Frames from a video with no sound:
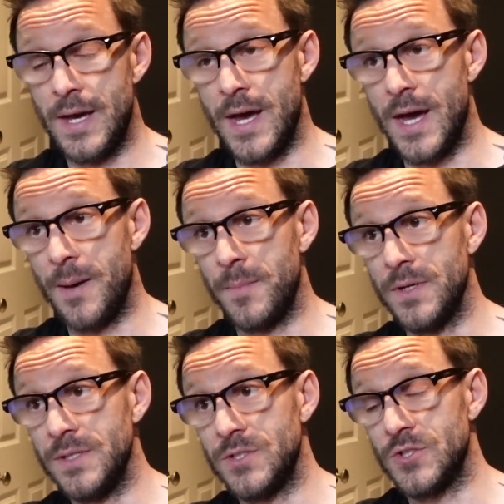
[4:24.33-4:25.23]

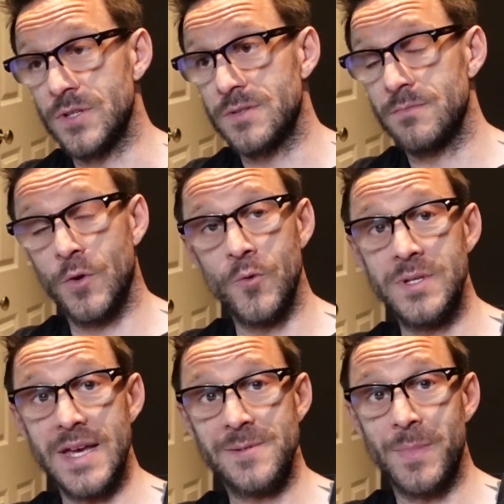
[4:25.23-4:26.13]
It's just all
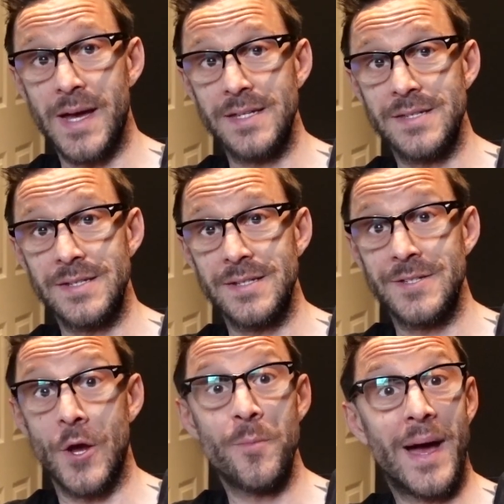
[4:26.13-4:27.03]
desk-based,
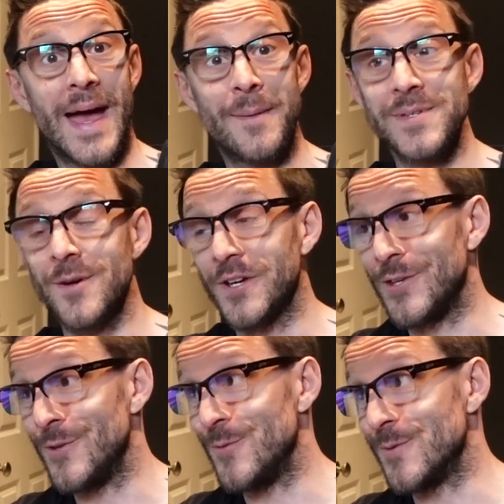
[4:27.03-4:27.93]
so perhaps I
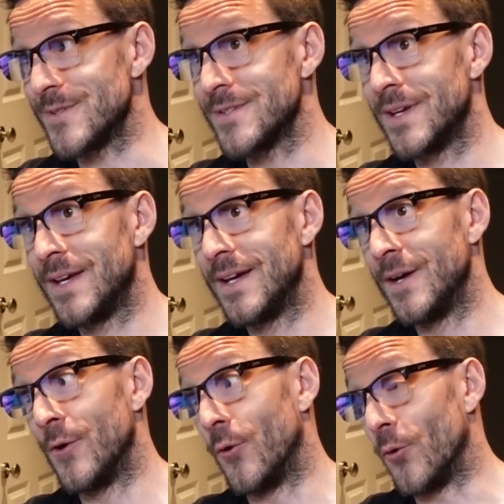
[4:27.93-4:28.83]
use
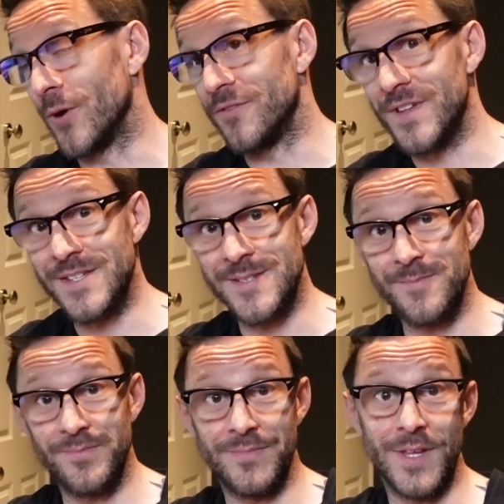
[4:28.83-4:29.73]
all of
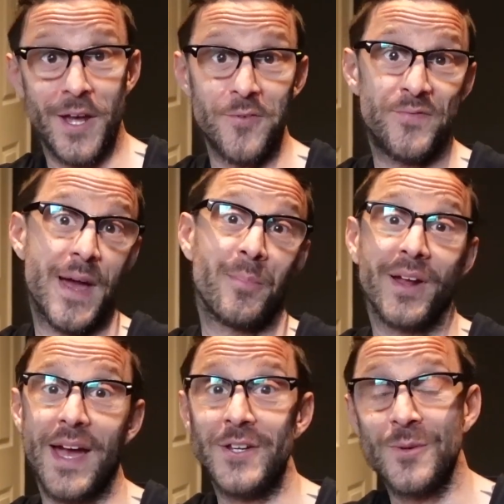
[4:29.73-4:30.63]
this,
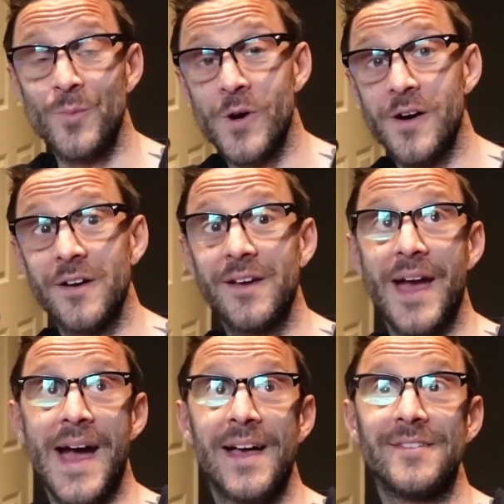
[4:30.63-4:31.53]
fabrication work
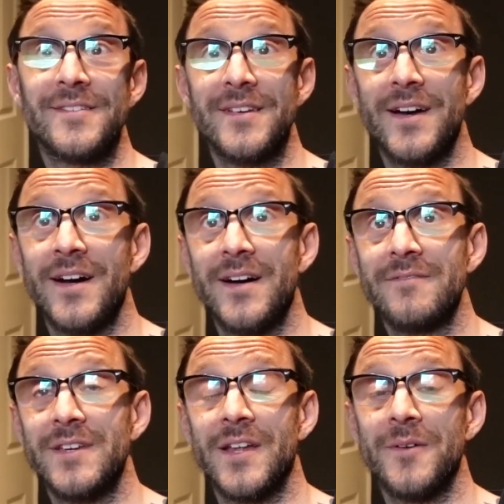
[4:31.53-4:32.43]
as,
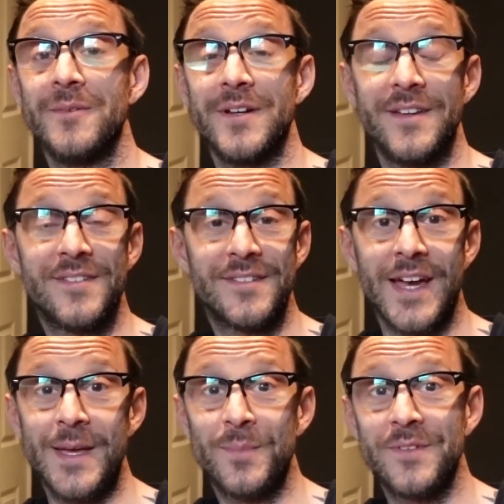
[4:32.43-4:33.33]
an
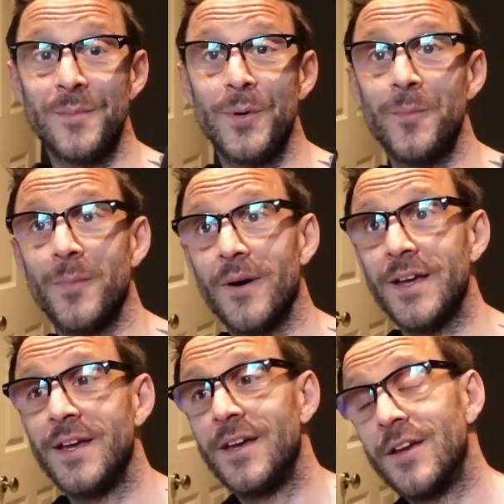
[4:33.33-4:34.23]
escape to put my
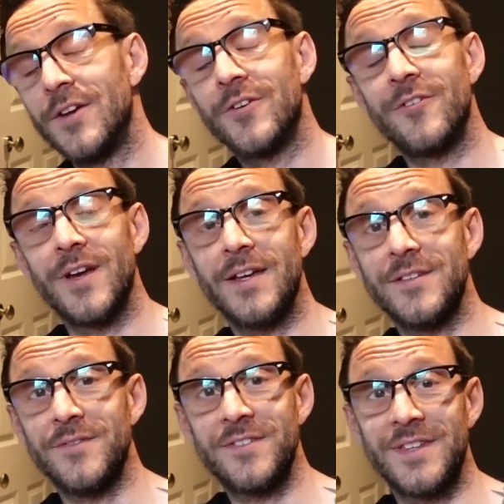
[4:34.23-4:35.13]

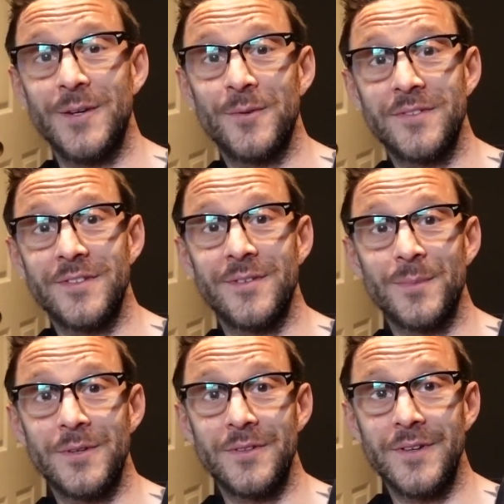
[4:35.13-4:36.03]
creative skills to some good